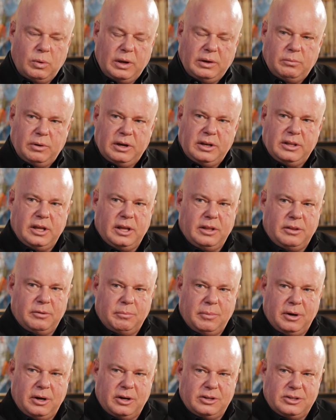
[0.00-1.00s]
When did the other
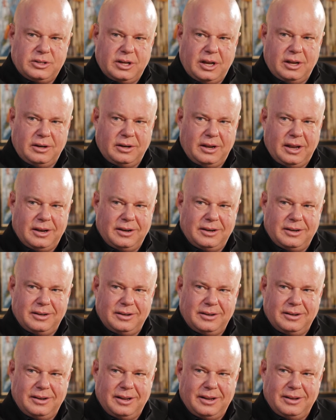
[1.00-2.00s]
marriage end
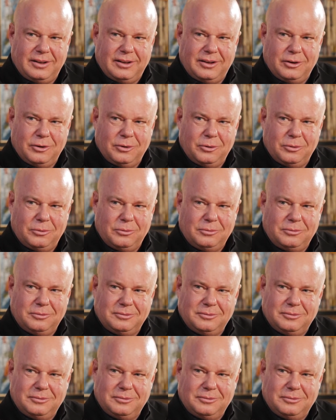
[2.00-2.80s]
and the new